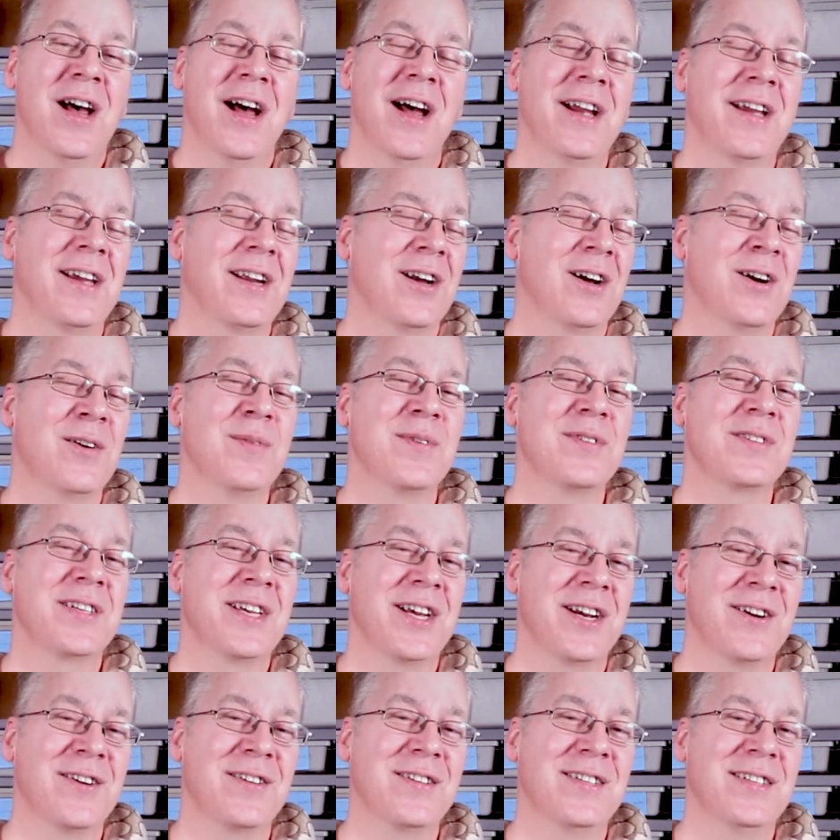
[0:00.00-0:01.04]
I can almost
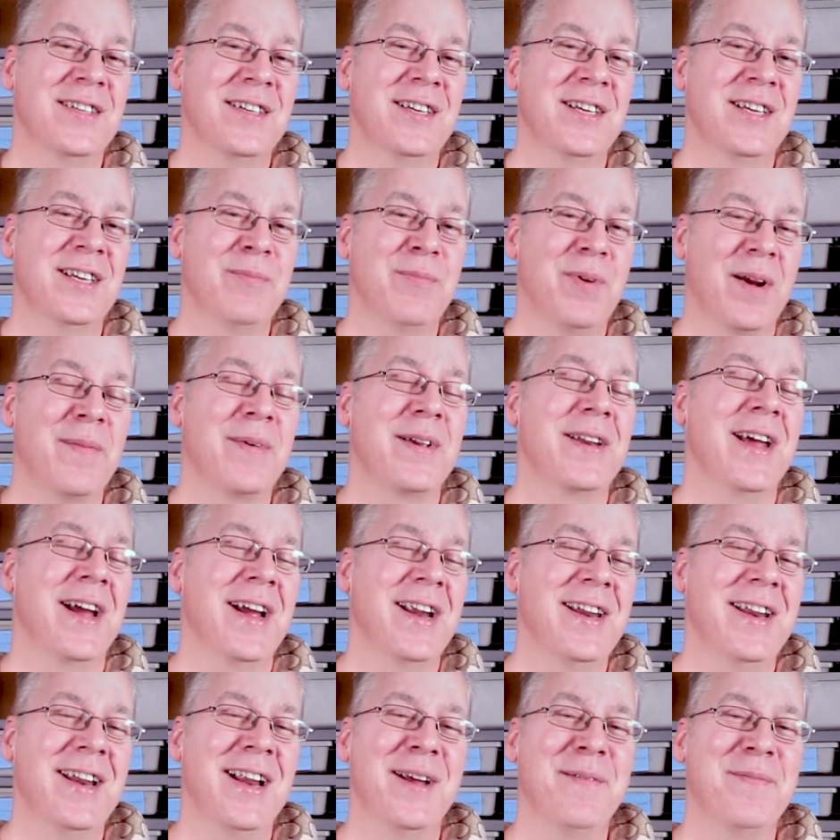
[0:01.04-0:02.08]
guarantee probably
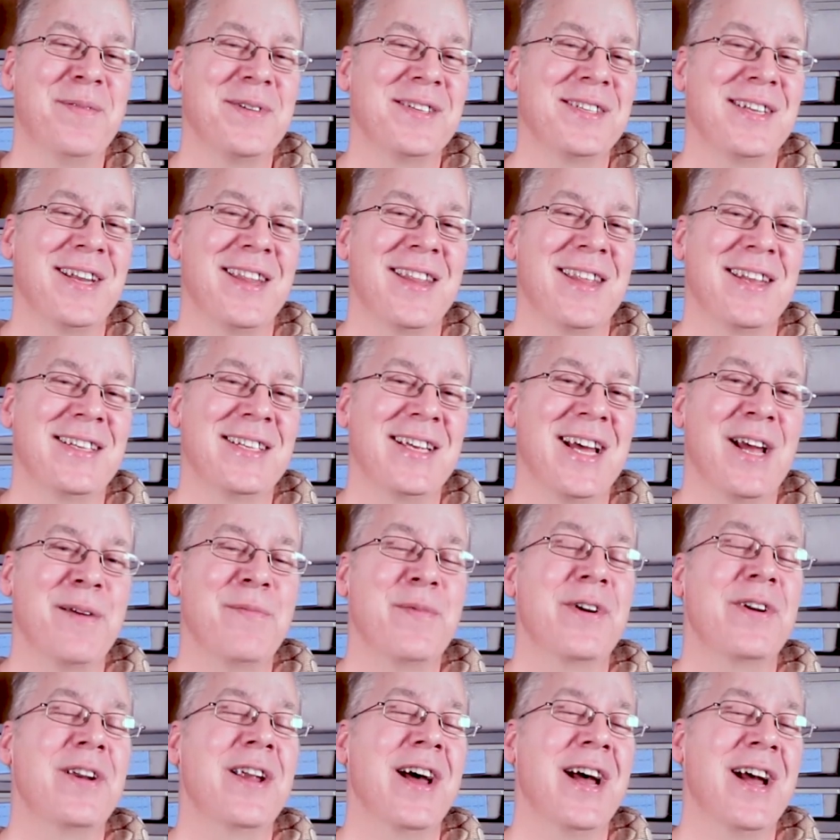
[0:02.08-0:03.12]
99% of the
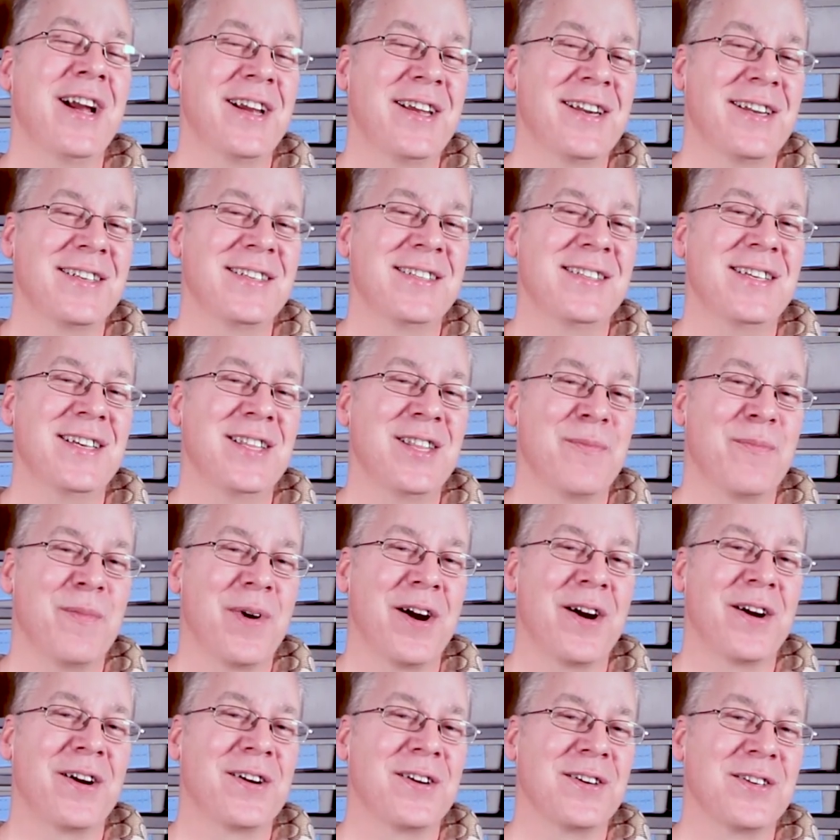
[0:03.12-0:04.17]
time you're not going to see the
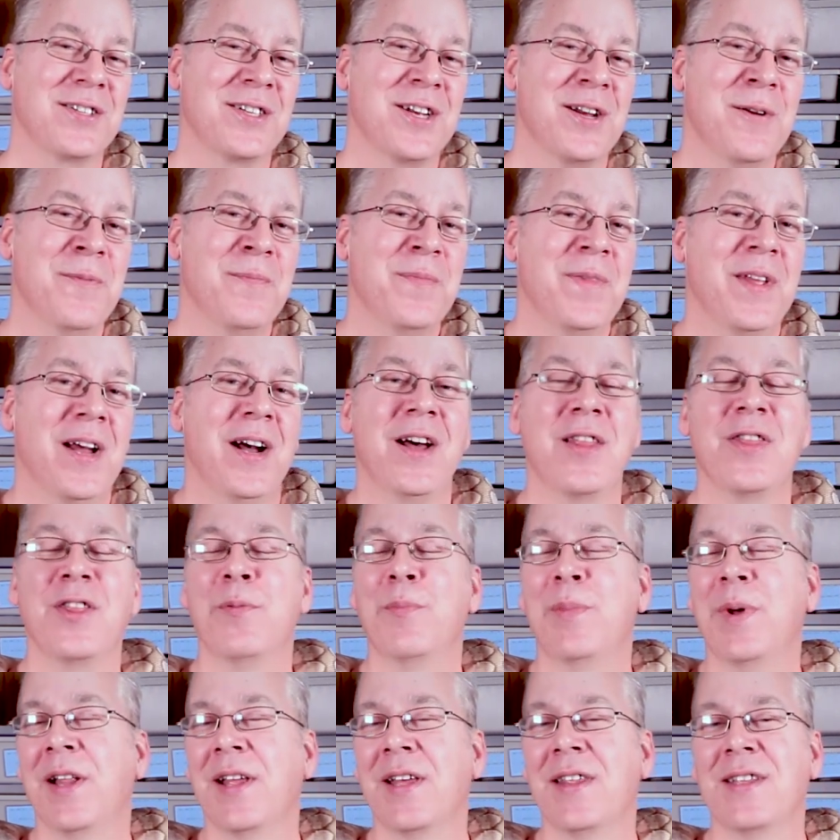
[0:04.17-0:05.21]
markers on
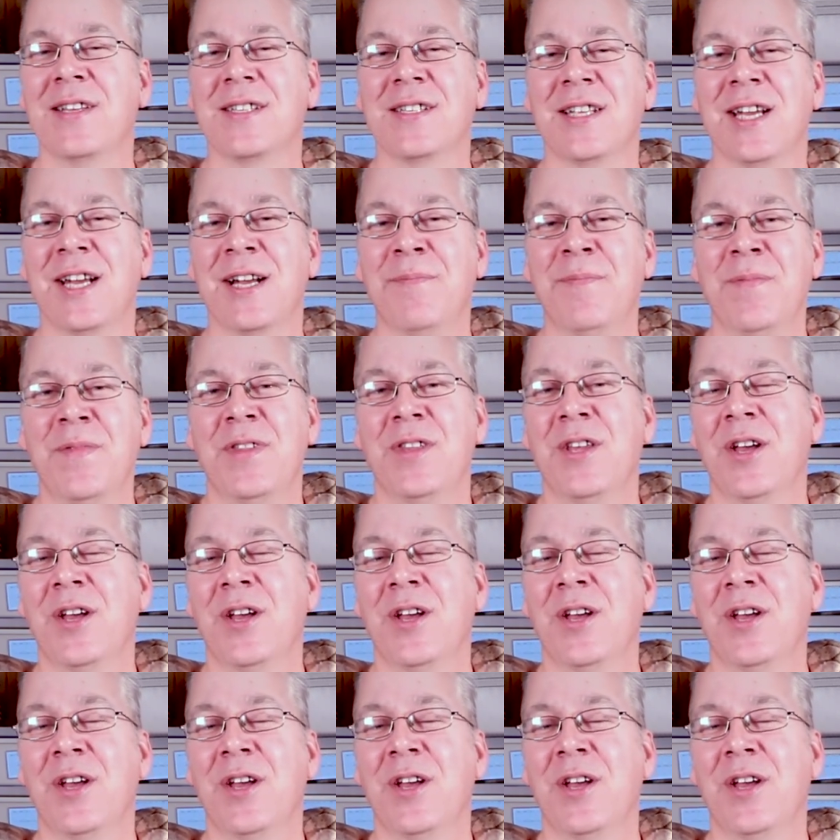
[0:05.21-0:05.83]
the belly of the snake.